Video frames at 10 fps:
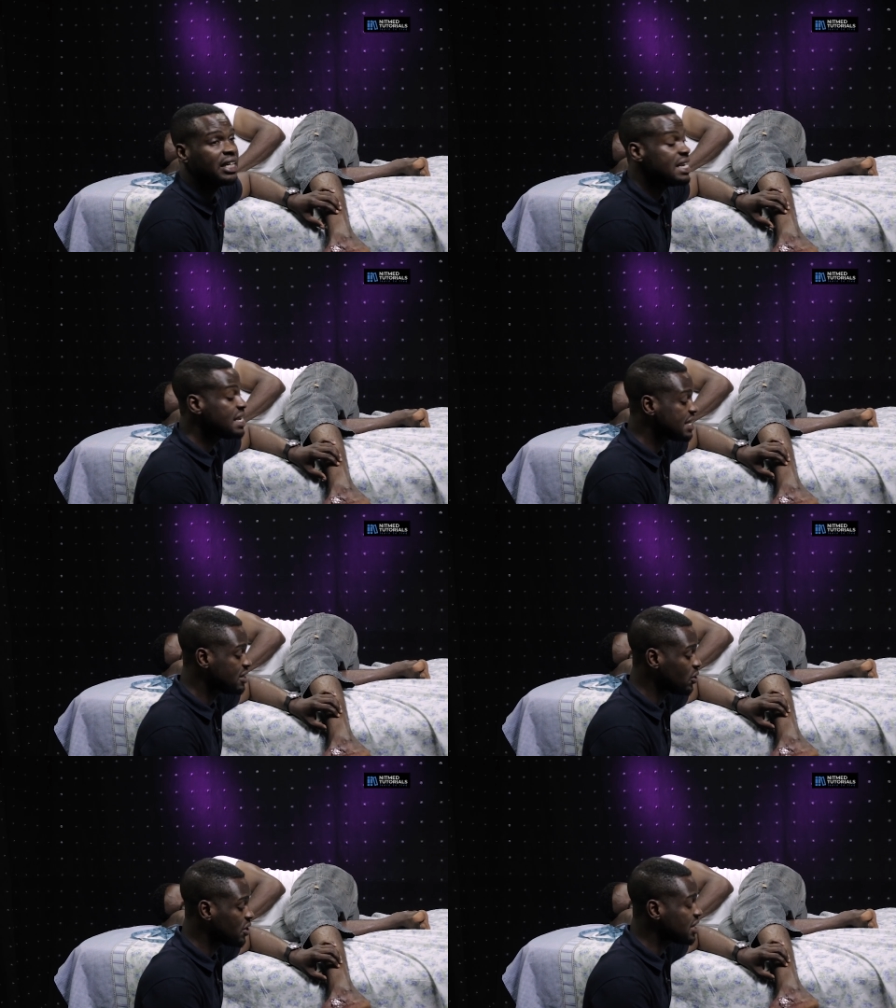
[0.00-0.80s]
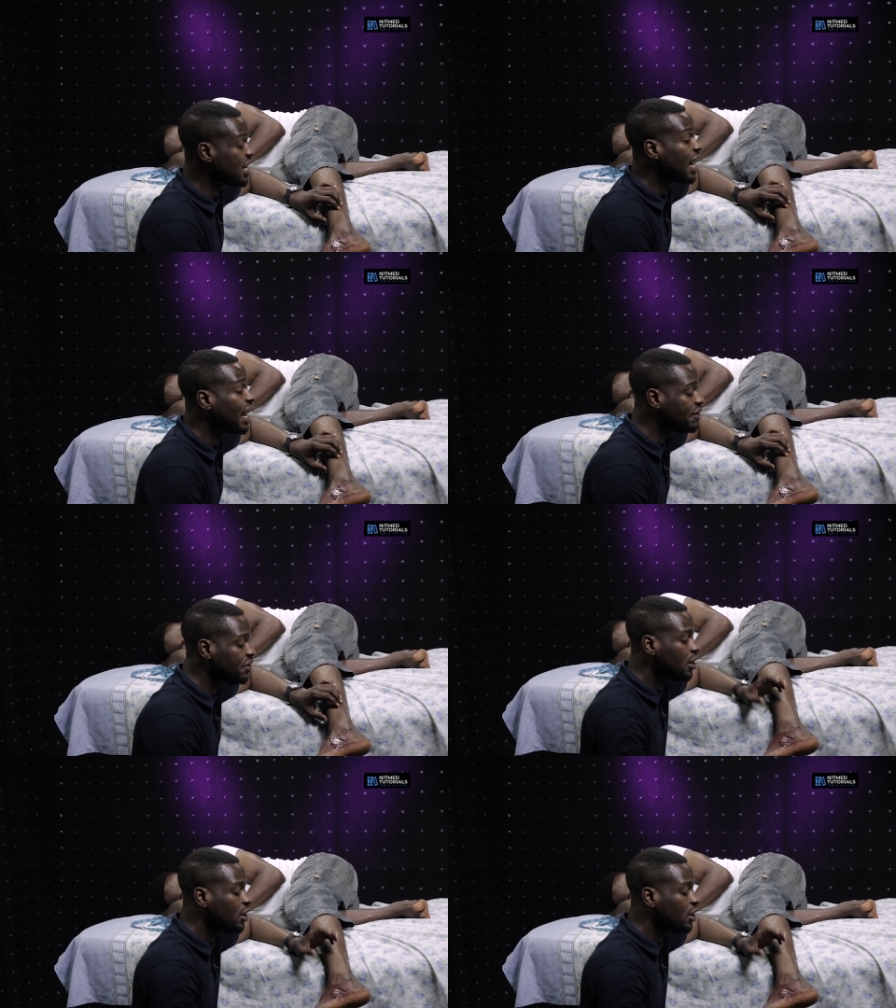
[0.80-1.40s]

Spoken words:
Does it have